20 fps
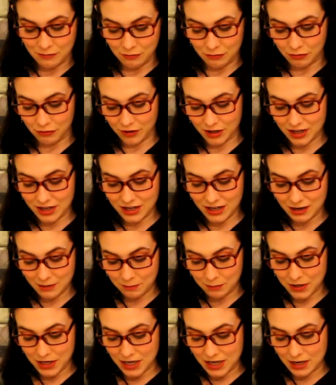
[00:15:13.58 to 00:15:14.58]

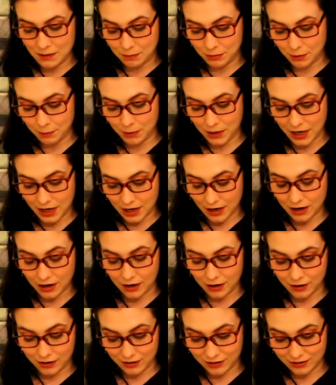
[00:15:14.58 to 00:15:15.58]
Be
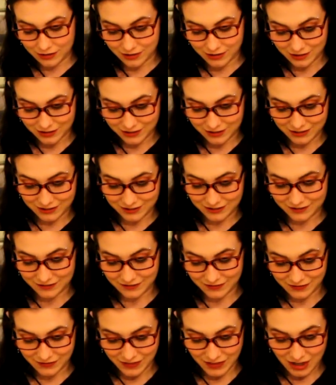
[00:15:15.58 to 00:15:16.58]
prepared.
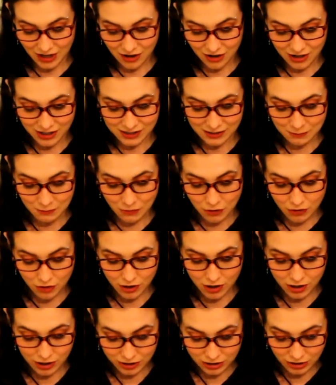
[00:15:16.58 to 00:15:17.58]
There is
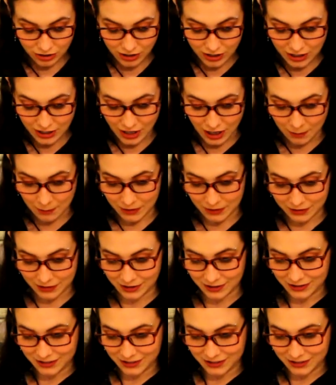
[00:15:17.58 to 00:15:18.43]
more turkey coming.